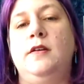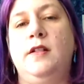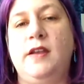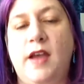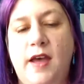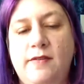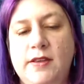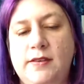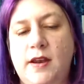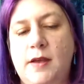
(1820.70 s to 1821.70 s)
like, I have
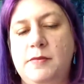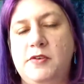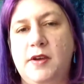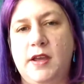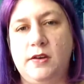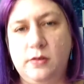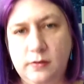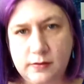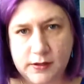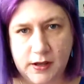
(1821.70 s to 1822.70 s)
it set up so I get
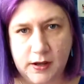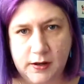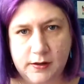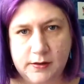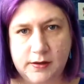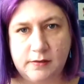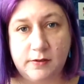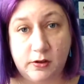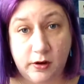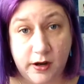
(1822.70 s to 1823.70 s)
2 skeins of
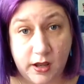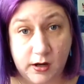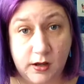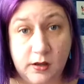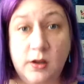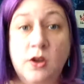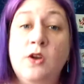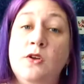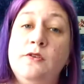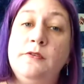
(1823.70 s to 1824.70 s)
Gloriana,
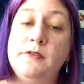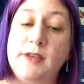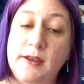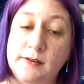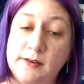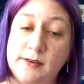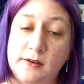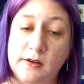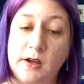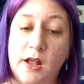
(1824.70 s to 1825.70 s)
2 skeins of
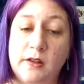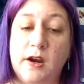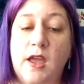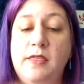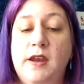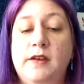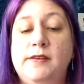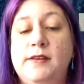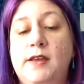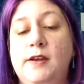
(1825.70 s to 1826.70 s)
Silken Color, and then a
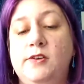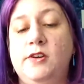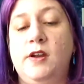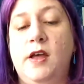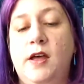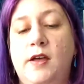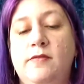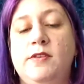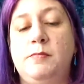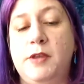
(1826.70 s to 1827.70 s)
selection
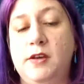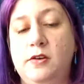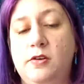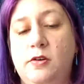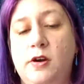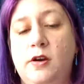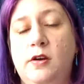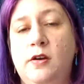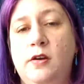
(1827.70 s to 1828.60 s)
of Splendor,